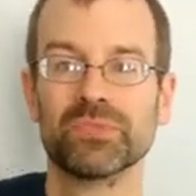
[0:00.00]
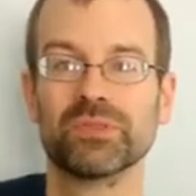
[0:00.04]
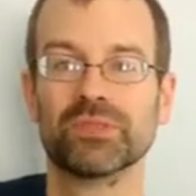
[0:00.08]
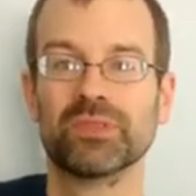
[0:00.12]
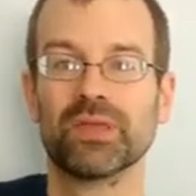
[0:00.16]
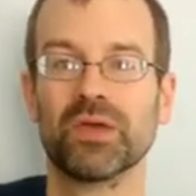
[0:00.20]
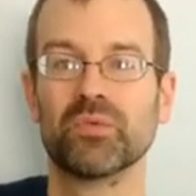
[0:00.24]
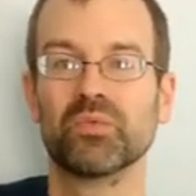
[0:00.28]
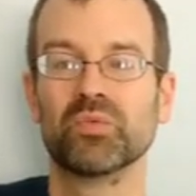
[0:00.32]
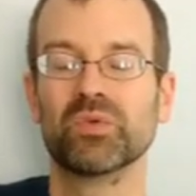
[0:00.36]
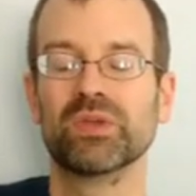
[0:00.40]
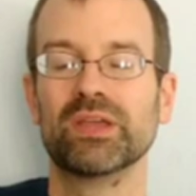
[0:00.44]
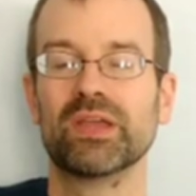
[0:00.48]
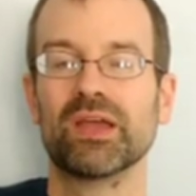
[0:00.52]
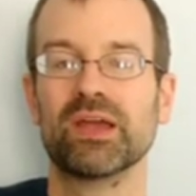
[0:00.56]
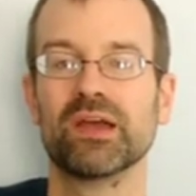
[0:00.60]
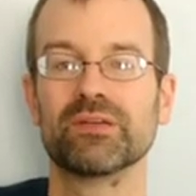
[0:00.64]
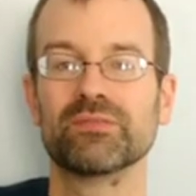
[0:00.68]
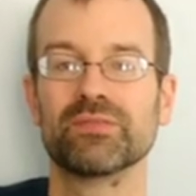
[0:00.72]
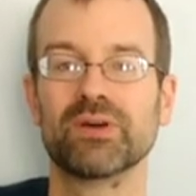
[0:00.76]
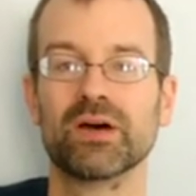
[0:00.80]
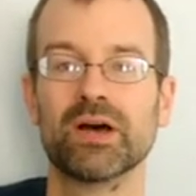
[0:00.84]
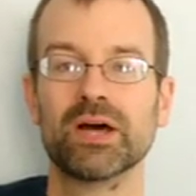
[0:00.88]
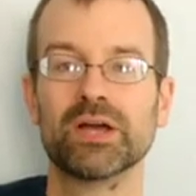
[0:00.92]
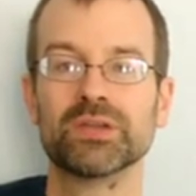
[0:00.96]
That we
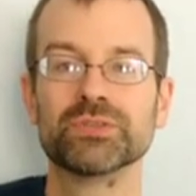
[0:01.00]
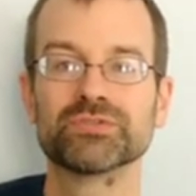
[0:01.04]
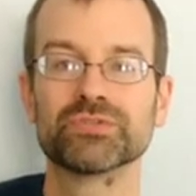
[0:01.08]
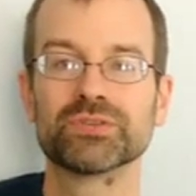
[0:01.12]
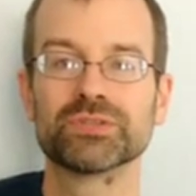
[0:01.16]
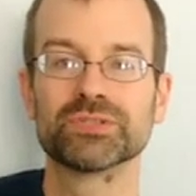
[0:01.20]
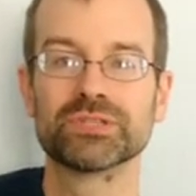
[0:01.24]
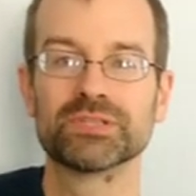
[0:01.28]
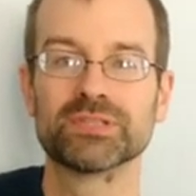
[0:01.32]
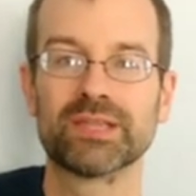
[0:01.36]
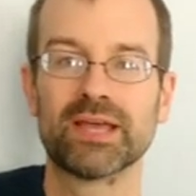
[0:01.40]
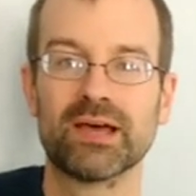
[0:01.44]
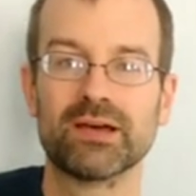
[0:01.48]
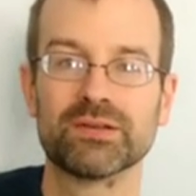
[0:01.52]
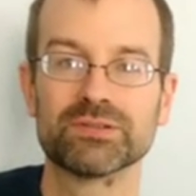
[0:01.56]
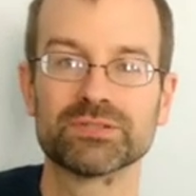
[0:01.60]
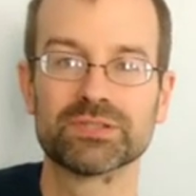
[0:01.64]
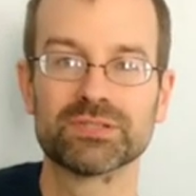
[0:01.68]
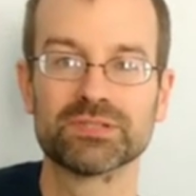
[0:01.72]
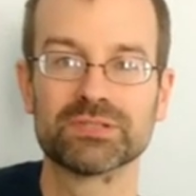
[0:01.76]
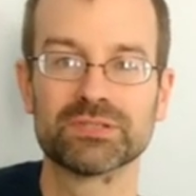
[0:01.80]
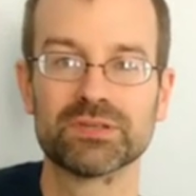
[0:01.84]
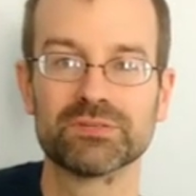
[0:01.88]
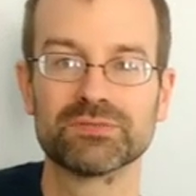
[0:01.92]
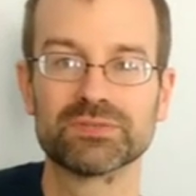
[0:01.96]
have hundreds and
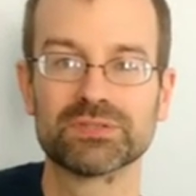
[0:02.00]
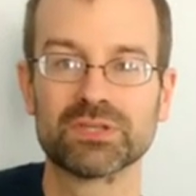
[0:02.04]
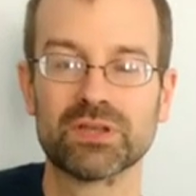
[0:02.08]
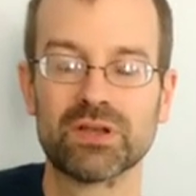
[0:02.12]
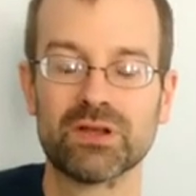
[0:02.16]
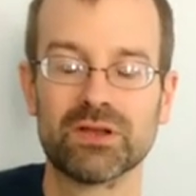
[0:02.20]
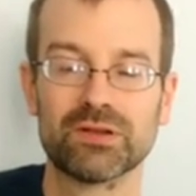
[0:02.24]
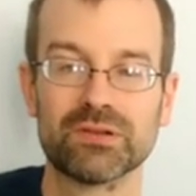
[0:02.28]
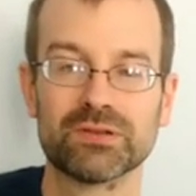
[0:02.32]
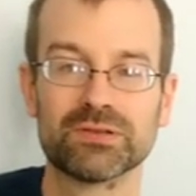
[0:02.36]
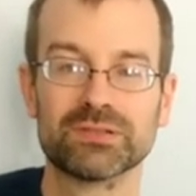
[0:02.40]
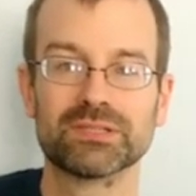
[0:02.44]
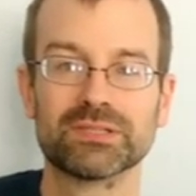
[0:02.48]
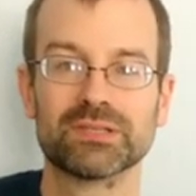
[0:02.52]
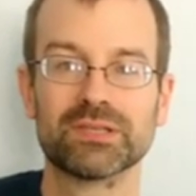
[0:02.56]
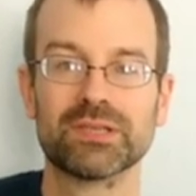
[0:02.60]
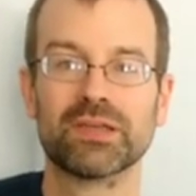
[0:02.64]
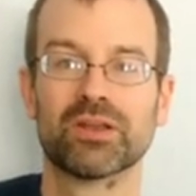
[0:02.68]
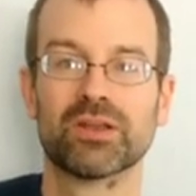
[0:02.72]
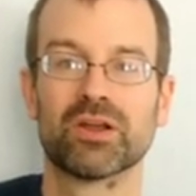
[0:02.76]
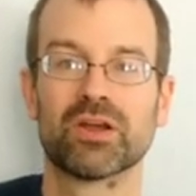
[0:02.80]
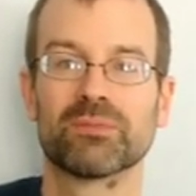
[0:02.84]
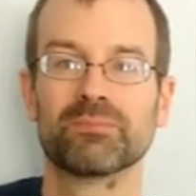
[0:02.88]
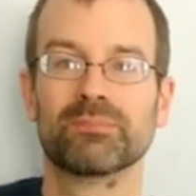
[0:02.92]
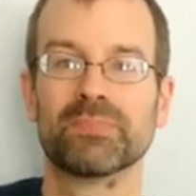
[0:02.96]
thousands of songs
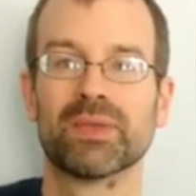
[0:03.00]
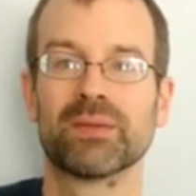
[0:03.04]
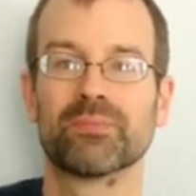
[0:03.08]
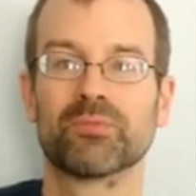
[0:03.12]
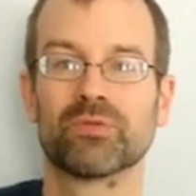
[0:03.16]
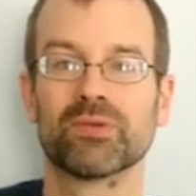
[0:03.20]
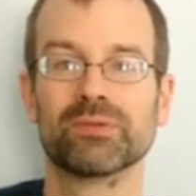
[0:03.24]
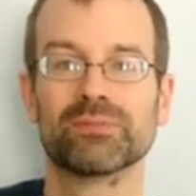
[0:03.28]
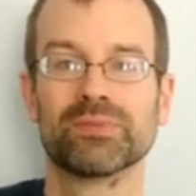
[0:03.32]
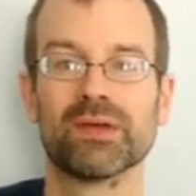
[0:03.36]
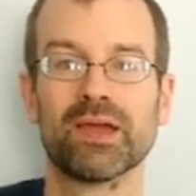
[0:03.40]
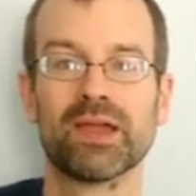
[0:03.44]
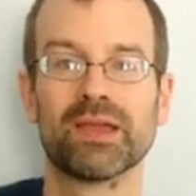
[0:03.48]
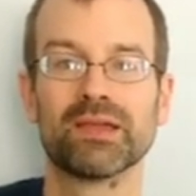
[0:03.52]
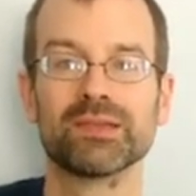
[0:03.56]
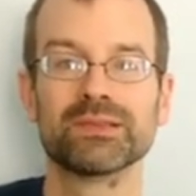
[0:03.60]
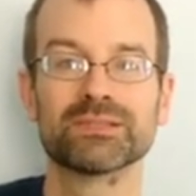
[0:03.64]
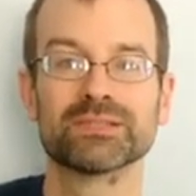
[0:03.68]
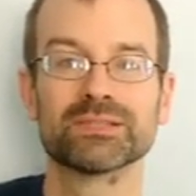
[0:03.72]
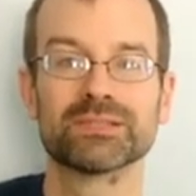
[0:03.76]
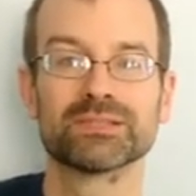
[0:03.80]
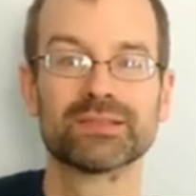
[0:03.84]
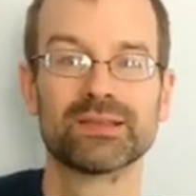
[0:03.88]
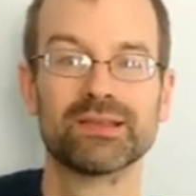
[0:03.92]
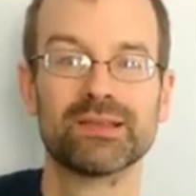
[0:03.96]
in our memory
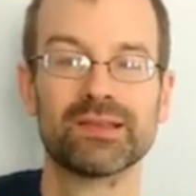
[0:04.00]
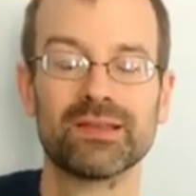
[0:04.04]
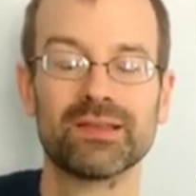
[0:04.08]
banks